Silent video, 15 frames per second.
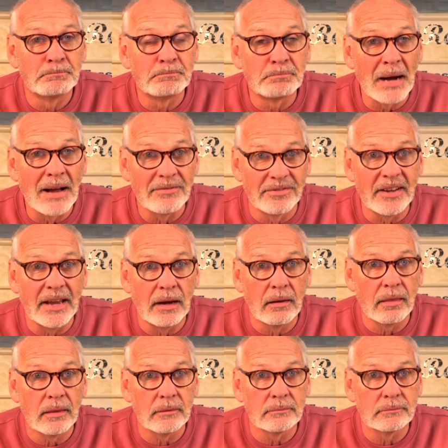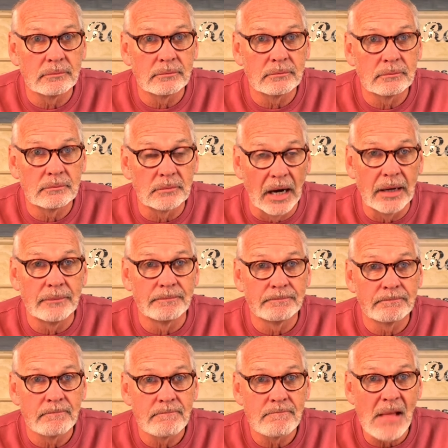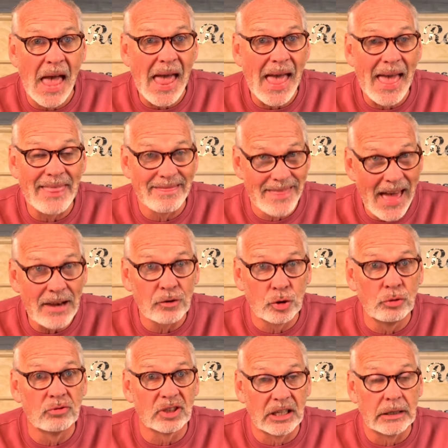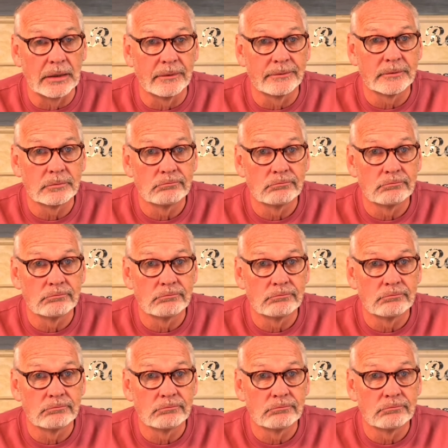by faith. Right? And that too is a gift.